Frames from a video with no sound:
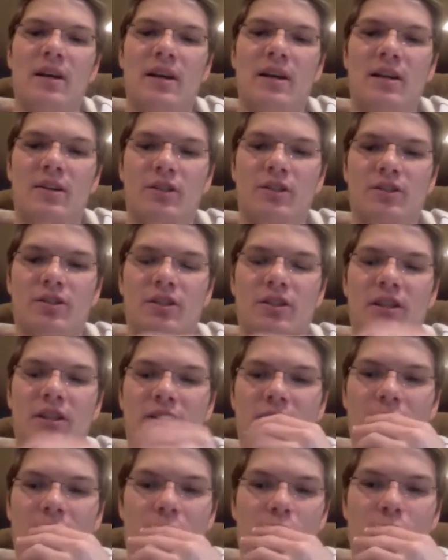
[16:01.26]
just
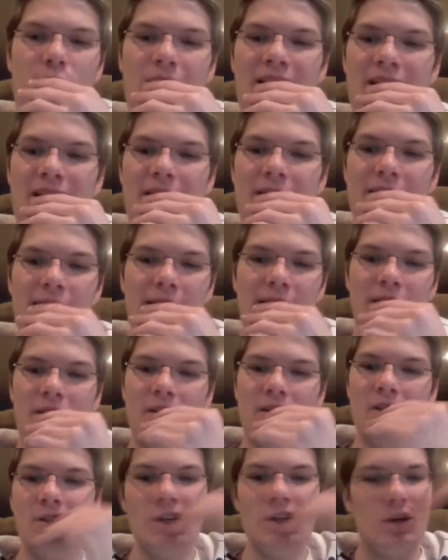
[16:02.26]
a great
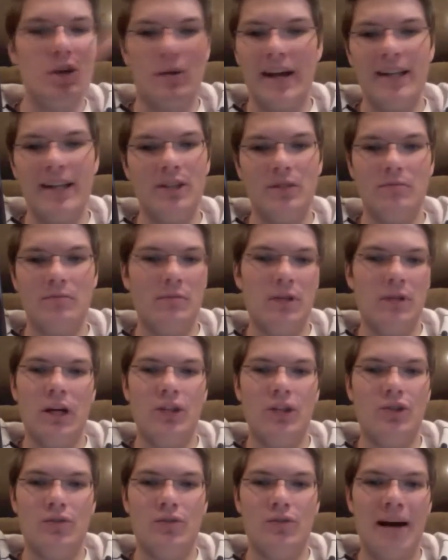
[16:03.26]

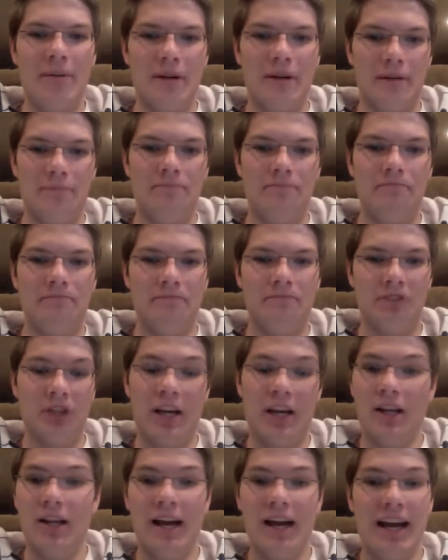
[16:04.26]
drama,
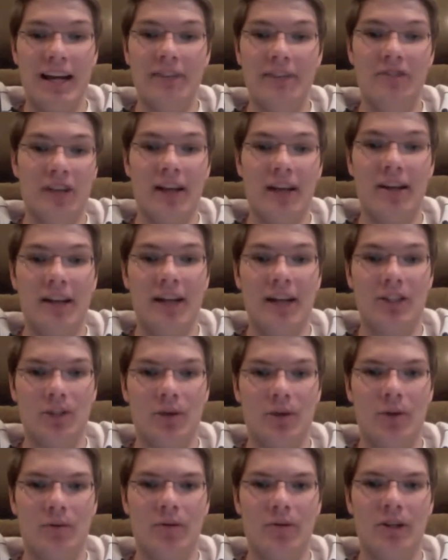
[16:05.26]
and a
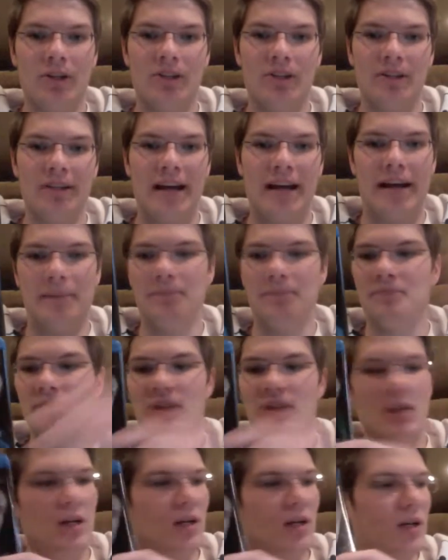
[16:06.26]
psychological thriller at that.
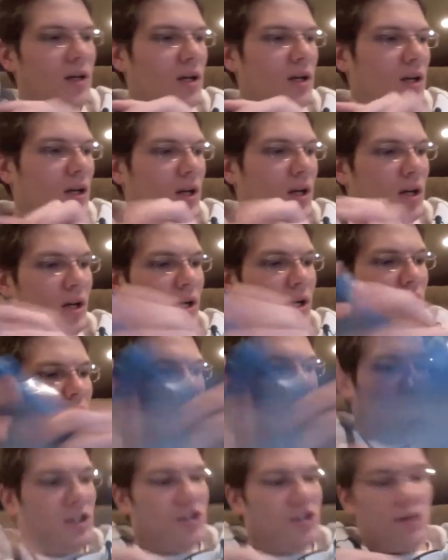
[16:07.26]

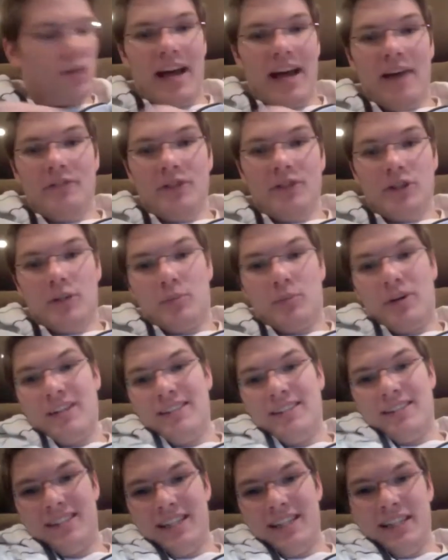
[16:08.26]
So after The
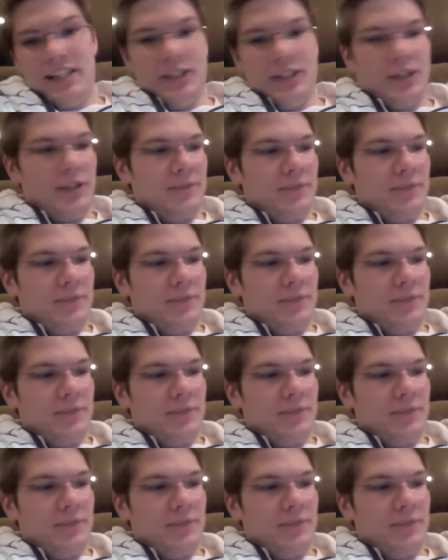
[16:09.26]
Prestige,